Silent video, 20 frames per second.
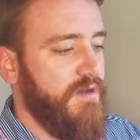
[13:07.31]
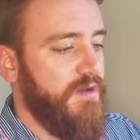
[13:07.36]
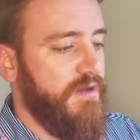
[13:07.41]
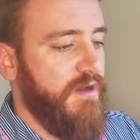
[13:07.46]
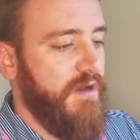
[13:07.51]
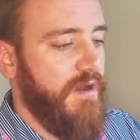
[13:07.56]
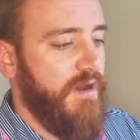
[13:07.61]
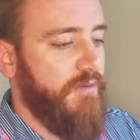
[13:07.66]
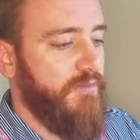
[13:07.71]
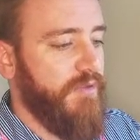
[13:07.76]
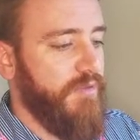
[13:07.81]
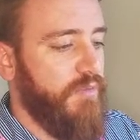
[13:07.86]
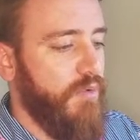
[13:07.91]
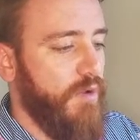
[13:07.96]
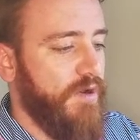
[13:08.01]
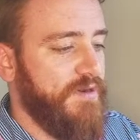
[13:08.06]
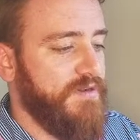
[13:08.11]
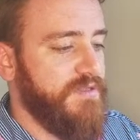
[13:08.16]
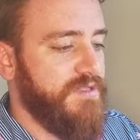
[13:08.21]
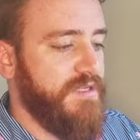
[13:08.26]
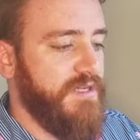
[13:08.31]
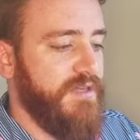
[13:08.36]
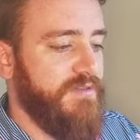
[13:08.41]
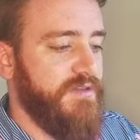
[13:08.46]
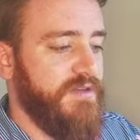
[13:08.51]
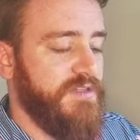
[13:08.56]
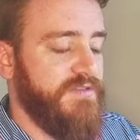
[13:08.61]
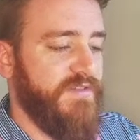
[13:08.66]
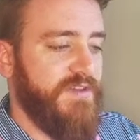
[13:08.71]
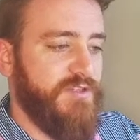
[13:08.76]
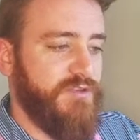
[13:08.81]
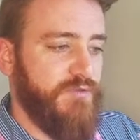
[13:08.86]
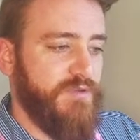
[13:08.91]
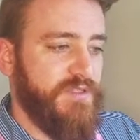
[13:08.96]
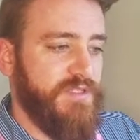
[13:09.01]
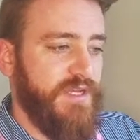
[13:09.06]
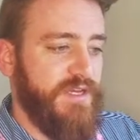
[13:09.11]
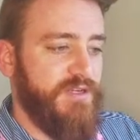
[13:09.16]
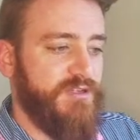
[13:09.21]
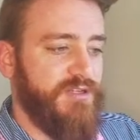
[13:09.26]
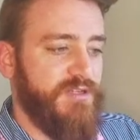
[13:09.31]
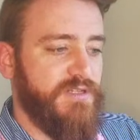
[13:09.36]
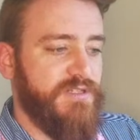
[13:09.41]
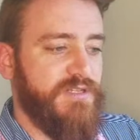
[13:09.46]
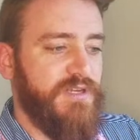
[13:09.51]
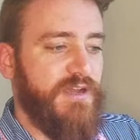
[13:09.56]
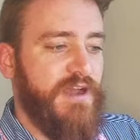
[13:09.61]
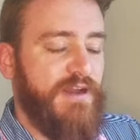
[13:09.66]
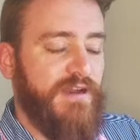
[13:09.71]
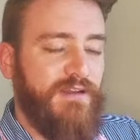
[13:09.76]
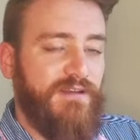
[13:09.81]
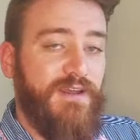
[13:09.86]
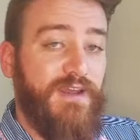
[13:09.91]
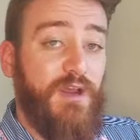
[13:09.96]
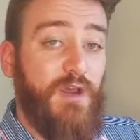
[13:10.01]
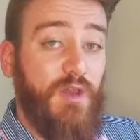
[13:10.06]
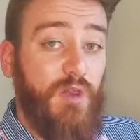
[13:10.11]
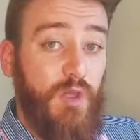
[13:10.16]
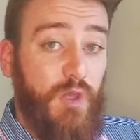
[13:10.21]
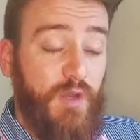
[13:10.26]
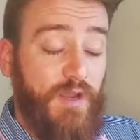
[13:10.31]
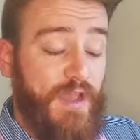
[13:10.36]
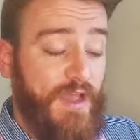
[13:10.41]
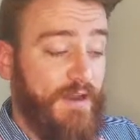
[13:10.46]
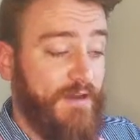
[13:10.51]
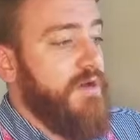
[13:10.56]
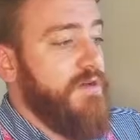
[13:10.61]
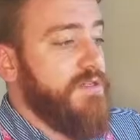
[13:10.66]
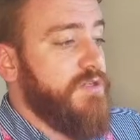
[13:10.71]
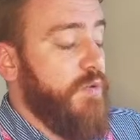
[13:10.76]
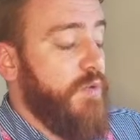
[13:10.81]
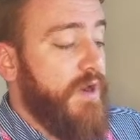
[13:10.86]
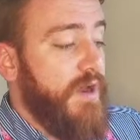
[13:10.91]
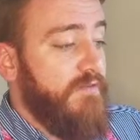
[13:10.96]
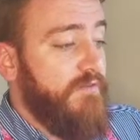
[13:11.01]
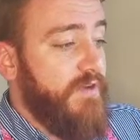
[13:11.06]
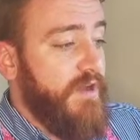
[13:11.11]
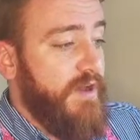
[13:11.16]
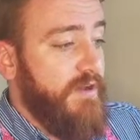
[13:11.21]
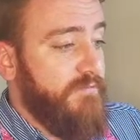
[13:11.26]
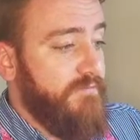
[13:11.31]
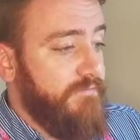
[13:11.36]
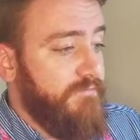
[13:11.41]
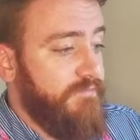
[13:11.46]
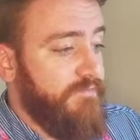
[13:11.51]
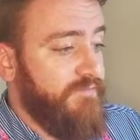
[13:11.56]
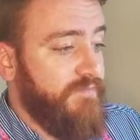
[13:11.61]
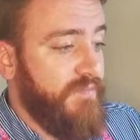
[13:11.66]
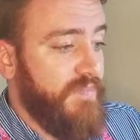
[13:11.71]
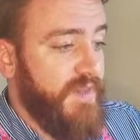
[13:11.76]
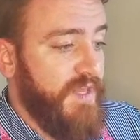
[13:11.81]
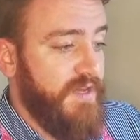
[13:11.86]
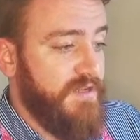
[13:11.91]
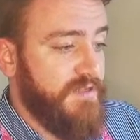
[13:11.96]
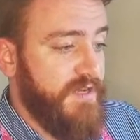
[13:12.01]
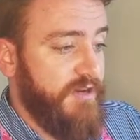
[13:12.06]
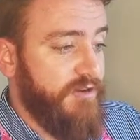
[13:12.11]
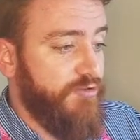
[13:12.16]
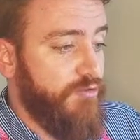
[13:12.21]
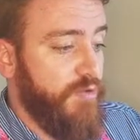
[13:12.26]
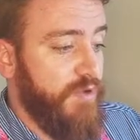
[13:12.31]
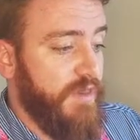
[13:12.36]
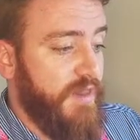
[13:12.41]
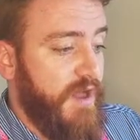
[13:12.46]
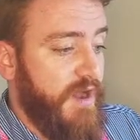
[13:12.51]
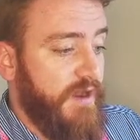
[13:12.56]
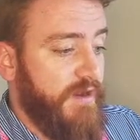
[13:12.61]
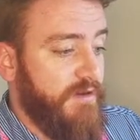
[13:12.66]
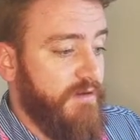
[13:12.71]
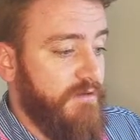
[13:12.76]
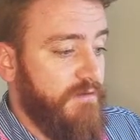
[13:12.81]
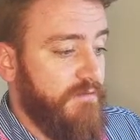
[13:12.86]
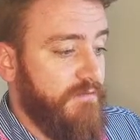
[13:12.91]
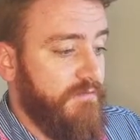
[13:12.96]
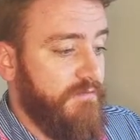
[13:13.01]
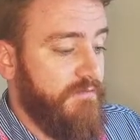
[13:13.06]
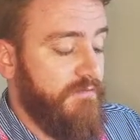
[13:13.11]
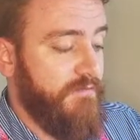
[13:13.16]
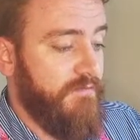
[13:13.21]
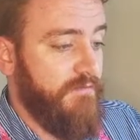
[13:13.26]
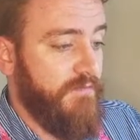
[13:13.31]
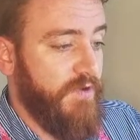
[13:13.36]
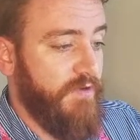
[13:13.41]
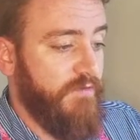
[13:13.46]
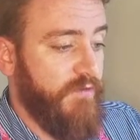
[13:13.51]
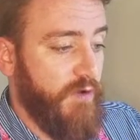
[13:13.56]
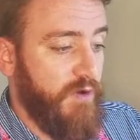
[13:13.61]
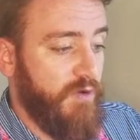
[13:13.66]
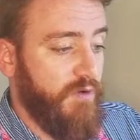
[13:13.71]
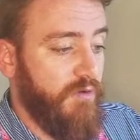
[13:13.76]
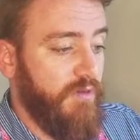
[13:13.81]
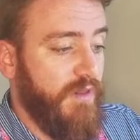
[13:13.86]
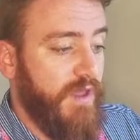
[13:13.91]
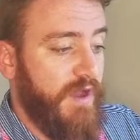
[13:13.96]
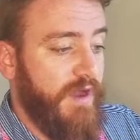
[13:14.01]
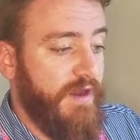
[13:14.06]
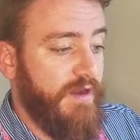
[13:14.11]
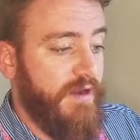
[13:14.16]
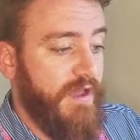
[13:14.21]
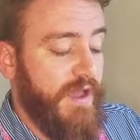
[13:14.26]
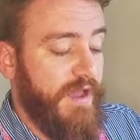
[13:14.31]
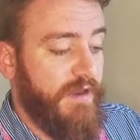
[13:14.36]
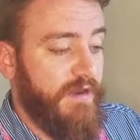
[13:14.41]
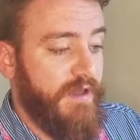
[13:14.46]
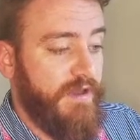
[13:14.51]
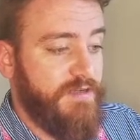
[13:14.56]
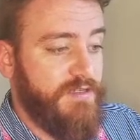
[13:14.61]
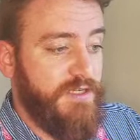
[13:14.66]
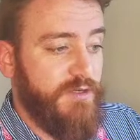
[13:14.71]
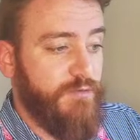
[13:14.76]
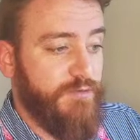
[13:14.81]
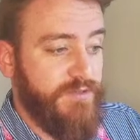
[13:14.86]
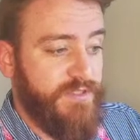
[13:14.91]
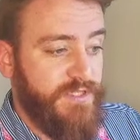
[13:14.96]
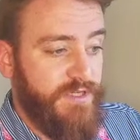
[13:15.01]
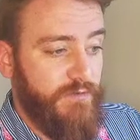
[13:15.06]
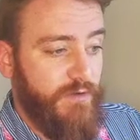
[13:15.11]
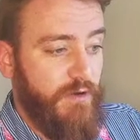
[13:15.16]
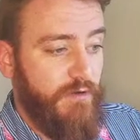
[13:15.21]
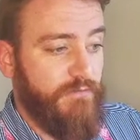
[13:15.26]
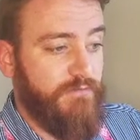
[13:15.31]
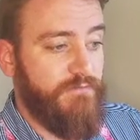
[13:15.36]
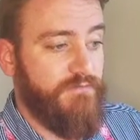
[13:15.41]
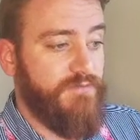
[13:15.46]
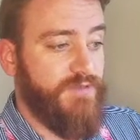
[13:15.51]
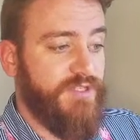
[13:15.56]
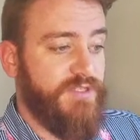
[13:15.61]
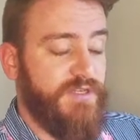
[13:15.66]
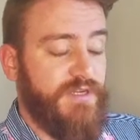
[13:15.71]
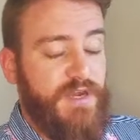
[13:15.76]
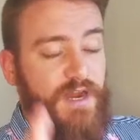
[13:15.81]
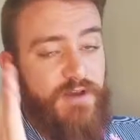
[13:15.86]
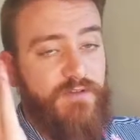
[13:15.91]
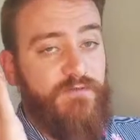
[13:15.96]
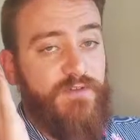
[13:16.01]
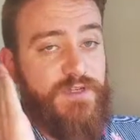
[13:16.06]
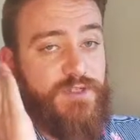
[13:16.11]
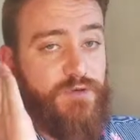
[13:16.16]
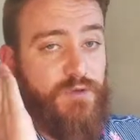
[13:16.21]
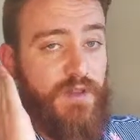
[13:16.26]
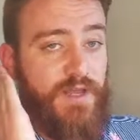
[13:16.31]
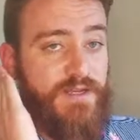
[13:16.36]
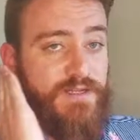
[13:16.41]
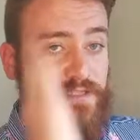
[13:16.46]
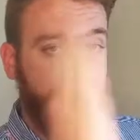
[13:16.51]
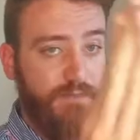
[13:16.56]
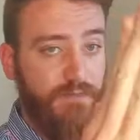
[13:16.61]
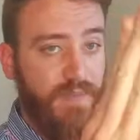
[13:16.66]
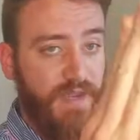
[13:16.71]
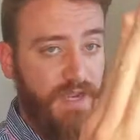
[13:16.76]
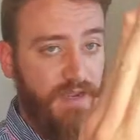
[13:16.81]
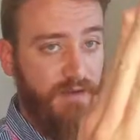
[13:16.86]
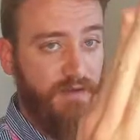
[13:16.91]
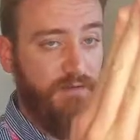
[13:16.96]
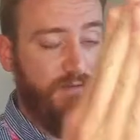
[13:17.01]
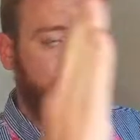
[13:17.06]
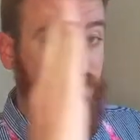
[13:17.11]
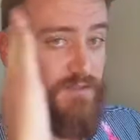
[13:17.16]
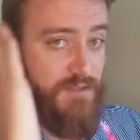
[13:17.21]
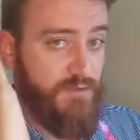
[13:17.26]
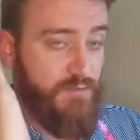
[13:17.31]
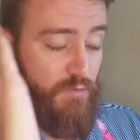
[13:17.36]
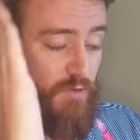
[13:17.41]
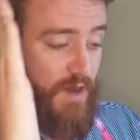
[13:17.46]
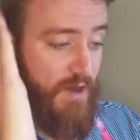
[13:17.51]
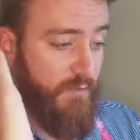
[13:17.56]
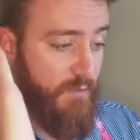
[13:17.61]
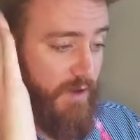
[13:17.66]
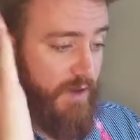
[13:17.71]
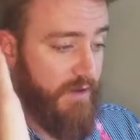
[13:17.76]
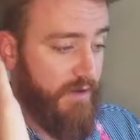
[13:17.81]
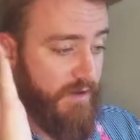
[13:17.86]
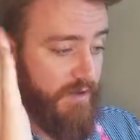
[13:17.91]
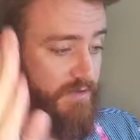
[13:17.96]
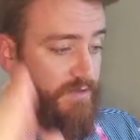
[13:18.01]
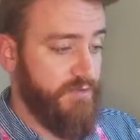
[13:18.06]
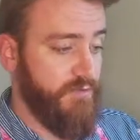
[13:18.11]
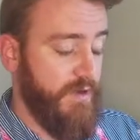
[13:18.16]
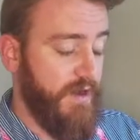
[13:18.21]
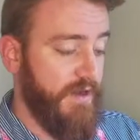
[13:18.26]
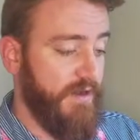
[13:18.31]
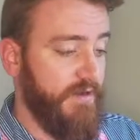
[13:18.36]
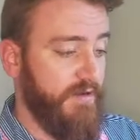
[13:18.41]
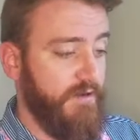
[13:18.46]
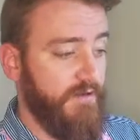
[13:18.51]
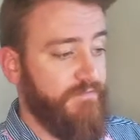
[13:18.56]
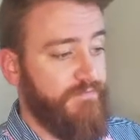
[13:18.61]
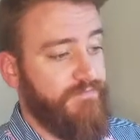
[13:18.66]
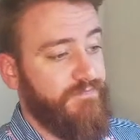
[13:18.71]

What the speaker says: The point is to get these visualizations to kind of take a look at it. So what I've done is I drew a line, a vertical line at x equals 0, just to kind of visualize the mean. This is right where it is, right here.